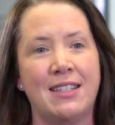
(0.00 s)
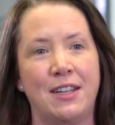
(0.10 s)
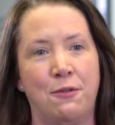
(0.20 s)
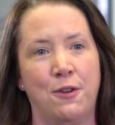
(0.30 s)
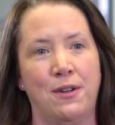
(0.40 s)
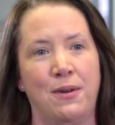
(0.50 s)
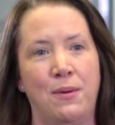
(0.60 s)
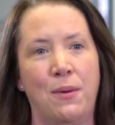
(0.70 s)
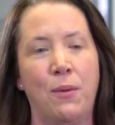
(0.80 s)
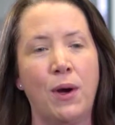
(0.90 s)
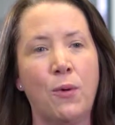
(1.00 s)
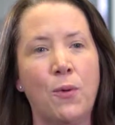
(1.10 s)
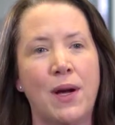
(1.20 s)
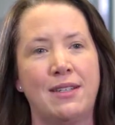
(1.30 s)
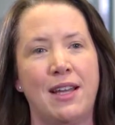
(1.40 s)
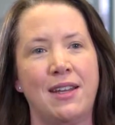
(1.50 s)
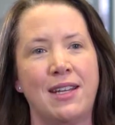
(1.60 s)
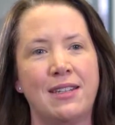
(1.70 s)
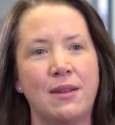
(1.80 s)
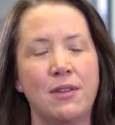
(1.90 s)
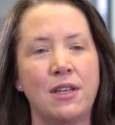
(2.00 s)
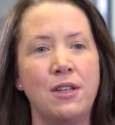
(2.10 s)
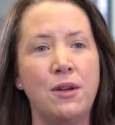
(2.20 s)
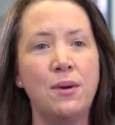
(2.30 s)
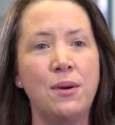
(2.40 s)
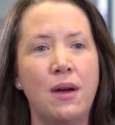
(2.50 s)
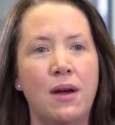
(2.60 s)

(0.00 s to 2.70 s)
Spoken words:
is different. We're always learning something new.